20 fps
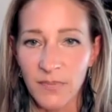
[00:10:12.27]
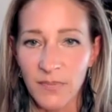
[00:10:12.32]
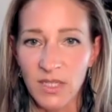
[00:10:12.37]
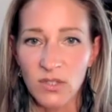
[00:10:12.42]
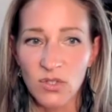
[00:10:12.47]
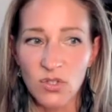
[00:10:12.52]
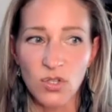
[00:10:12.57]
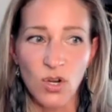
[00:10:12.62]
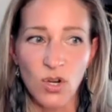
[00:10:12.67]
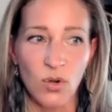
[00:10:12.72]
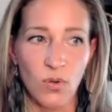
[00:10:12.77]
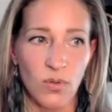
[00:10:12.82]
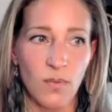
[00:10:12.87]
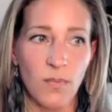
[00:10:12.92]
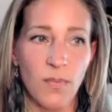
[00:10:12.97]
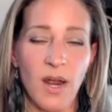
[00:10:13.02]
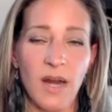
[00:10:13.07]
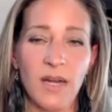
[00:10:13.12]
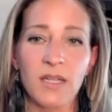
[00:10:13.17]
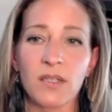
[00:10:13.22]
And so the
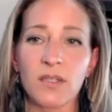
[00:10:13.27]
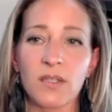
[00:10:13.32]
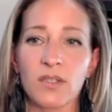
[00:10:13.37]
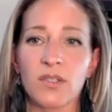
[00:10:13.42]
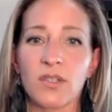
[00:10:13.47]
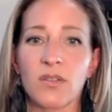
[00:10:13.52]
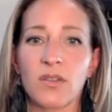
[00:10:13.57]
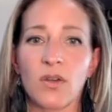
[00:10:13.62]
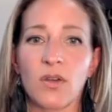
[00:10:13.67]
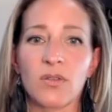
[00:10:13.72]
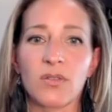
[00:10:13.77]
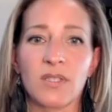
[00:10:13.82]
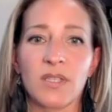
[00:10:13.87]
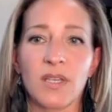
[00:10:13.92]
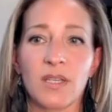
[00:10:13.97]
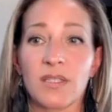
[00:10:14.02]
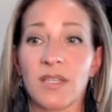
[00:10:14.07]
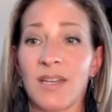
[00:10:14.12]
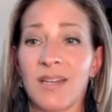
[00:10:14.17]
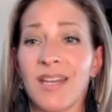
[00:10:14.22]
body looks at those and
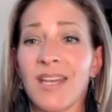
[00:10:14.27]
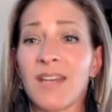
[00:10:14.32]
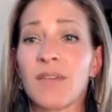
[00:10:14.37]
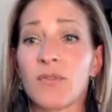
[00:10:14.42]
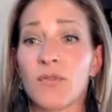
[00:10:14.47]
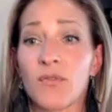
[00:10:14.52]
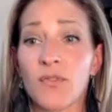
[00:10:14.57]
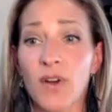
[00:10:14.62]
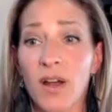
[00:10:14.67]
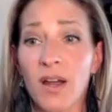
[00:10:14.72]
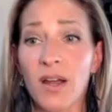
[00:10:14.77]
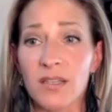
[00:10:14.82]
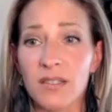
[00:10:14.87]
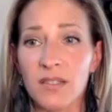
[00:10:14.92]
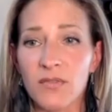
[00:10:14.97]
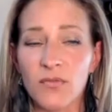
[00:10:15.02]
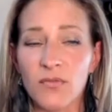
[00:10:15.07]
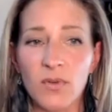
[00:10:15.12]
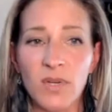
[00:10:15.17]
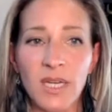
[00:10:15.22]
says, and even for
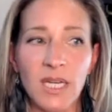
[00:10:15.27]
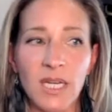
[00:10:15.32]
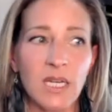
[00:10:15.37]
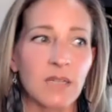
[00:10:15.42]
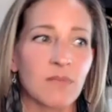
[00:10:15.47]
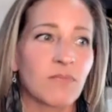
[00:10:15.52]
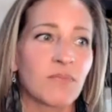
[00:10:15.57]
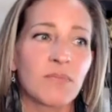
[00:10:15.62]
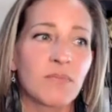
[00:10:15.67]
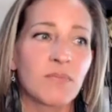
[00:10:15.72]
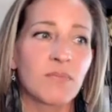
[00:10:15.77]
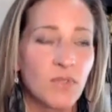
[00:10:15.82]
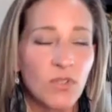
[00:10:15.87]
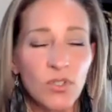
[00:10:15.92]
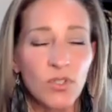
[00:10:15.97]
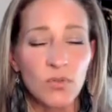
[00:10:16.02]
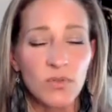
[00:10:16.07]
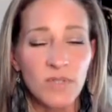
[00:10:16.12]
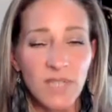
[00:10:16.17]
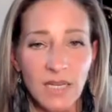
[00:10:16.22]
us, if we eat,
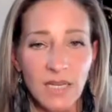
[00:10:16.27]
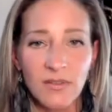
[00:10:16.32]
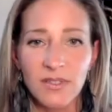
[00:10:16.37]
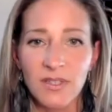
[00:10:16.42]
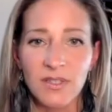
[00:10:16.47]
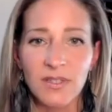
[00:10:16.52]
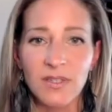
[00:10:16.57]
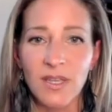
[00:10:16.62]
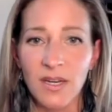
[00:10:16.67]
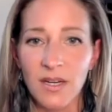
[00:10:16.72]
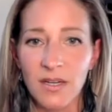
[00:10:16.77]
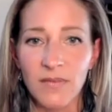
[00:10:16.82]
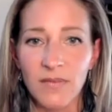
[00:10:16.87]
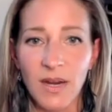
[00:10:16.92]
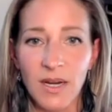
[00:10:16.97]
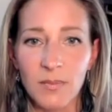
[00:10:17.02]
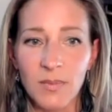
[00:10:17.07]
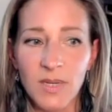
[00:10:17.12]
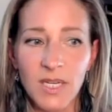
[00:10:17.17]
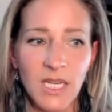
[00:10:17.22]
take synthetic
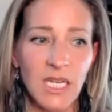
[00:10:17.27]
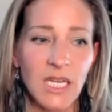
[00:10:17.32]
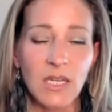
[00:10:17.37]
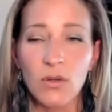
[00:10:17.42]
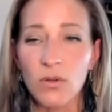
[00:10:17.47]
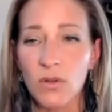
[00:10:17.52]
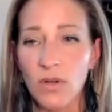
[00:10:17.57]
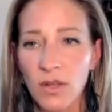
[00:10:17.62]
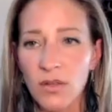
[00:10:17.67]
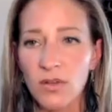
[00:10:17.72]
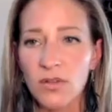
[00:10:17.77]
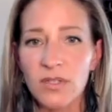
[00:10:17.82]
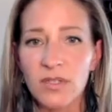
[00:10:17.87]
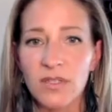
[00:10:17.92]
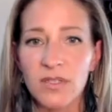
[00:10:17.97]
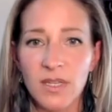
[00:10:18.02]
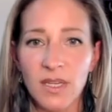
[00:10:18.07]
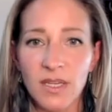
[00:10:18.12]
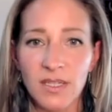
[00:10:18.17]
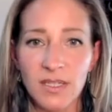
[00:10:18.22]
vitamin E or other
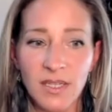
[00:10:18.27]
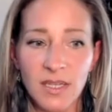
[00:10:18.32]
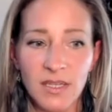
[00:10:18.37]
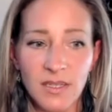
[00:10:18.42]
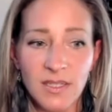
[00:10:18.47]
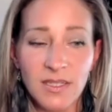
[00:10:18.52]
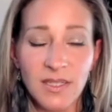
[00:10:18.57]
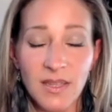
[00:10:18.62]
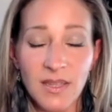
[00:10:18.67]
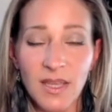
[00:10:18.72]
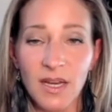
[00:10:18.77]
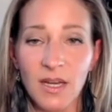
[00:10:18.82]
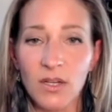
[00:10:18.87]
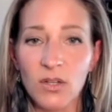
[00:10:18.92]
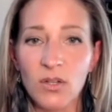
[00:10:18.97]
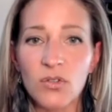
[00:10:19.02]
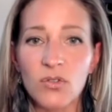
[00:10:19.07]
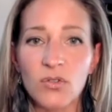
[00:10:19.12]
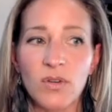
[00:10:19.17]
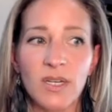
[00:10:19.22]
synthetic
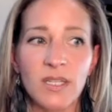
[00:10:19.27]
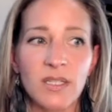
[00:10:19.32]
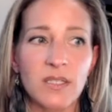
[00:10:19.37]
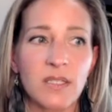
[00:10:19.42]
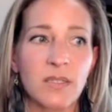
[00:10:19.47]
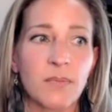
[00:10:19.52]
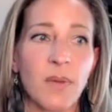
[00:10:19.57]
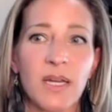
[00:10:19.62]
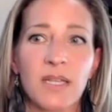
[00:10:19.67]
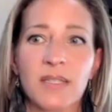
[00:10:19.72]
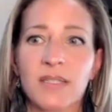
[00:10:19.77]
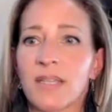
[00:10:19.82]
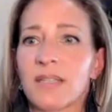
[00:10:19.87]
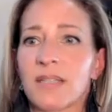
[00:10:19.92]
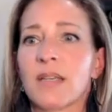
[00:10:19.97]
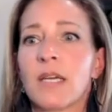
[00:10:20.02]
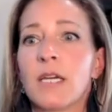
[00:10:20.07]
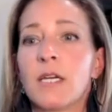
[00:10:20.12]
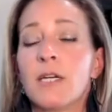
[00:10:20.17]
nutrients, the body says,